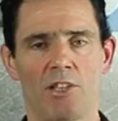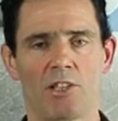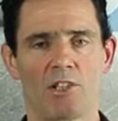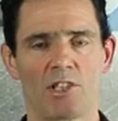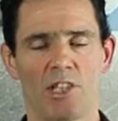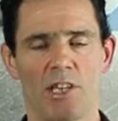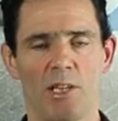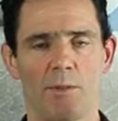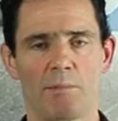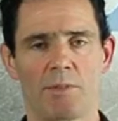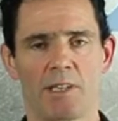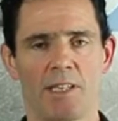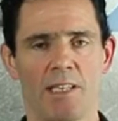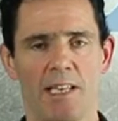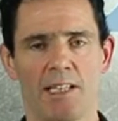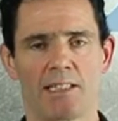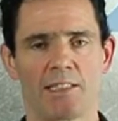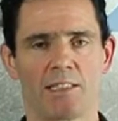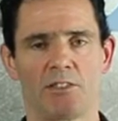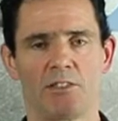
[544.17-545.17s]
and shape
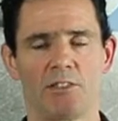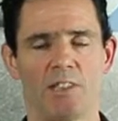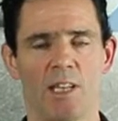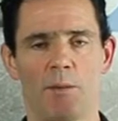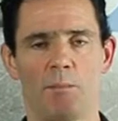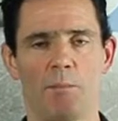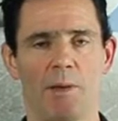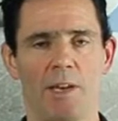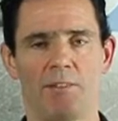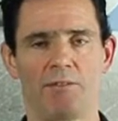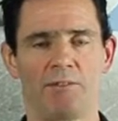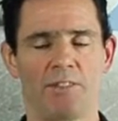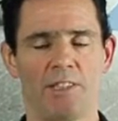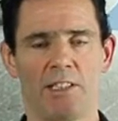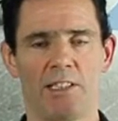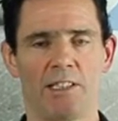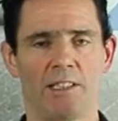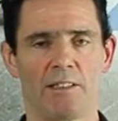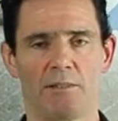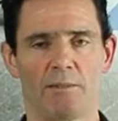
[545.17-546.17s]
connected to that bad
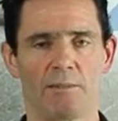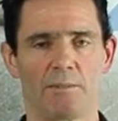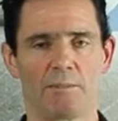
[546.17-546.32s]
feeling,